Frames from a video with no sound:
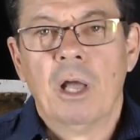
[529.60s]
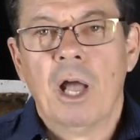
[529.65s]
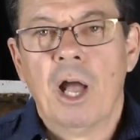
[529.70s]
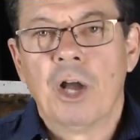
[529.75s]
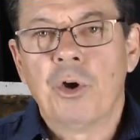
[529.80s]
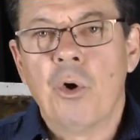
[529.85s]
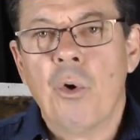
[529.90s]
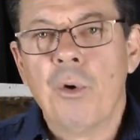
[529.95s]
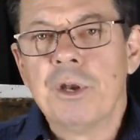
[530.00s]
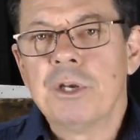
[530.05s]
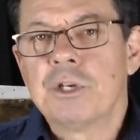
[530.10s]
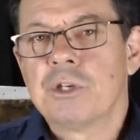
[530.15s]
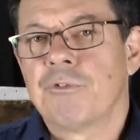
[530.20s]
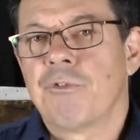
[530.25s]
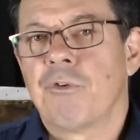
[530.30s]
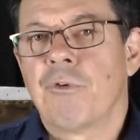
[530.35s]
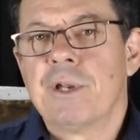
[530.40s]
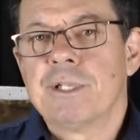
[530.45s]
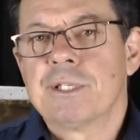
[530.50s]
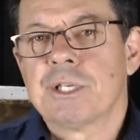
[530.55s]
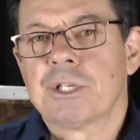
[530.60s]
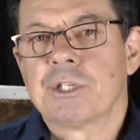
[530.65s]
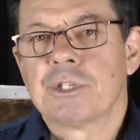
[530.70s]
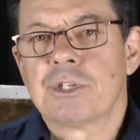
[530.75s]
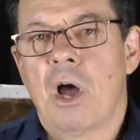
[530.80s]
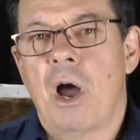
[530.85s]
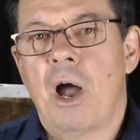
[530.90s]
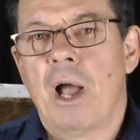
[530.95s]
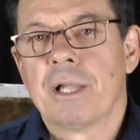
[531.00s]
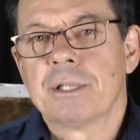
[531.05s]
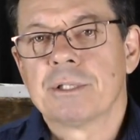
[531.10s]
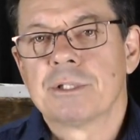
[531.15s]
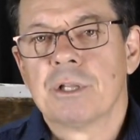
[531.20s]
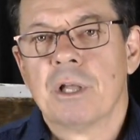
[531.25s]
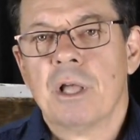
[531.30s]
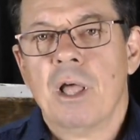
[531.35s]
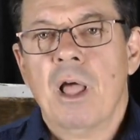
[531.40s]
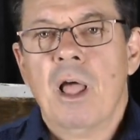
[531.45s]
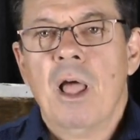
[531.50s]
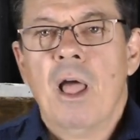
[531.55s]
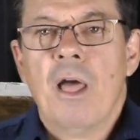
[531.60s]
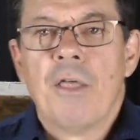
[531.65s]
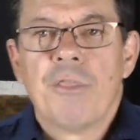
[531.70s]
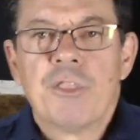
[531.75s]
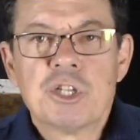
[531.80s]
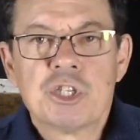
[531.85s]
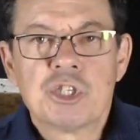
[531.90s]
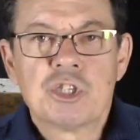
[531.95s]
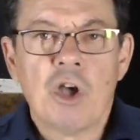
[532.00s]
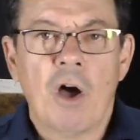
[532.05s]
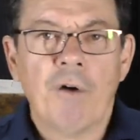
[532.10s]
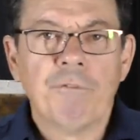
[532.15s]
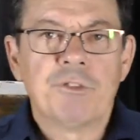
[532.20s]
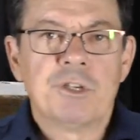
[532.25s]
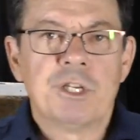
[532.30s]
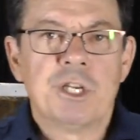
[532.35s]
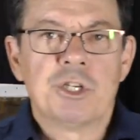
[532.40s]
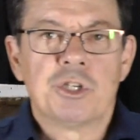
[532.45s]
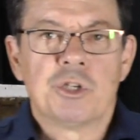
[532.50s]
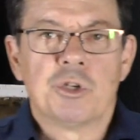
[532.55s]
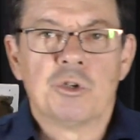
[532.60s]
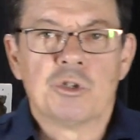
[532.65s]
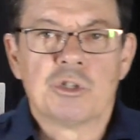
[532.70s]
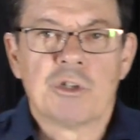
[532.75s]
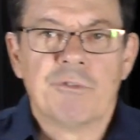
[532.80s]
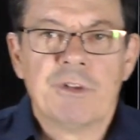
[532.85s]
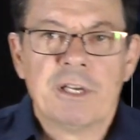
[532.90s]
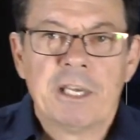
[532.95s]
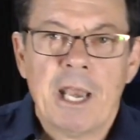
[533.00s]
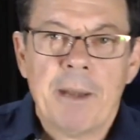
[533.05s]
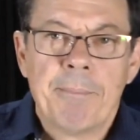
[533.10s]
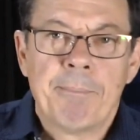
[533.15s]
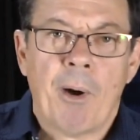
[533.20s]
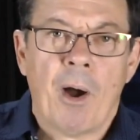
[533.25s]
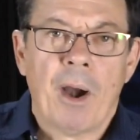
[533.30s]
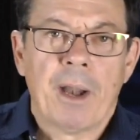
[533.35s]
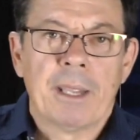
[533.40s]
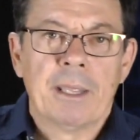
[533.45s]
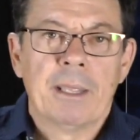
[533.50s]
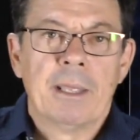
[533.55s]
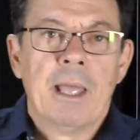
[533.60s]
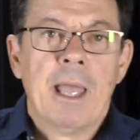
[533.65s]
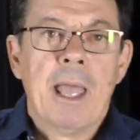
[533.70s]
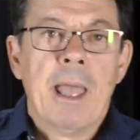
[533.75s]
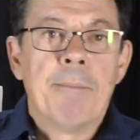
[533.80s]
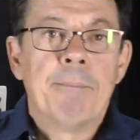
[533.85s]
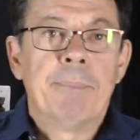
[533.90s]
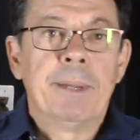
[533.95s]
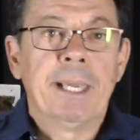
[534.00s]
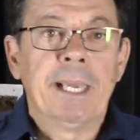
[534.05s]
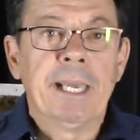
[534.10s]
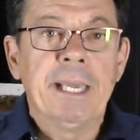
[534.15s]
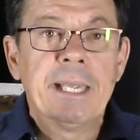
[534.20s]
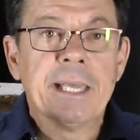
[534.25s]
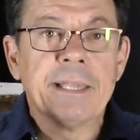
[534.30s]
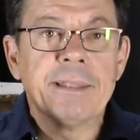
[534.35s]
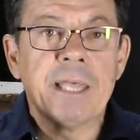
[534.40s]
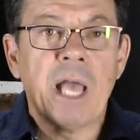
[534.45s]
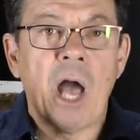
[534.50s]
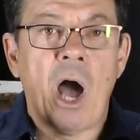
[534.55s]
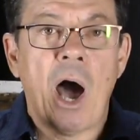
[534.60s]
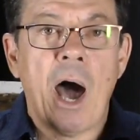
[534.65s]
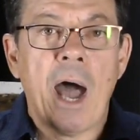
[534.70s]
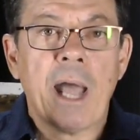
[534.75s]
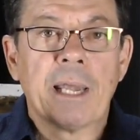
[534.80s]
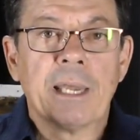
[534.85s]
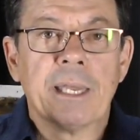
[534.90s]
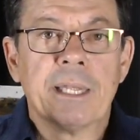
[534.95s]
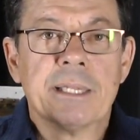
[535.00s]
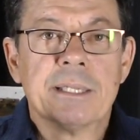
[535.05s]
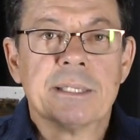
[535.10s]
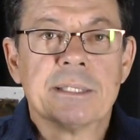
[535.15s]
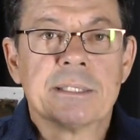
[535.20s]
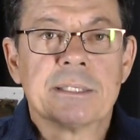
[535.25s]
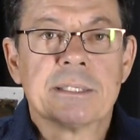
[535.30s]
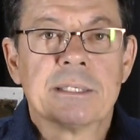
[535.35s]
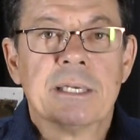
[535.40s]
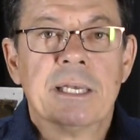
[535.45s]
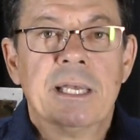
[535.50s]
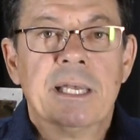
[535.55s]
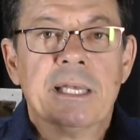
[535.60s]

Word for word: According to forensic science, the soft tissues of a dead body beginning at the eyelids,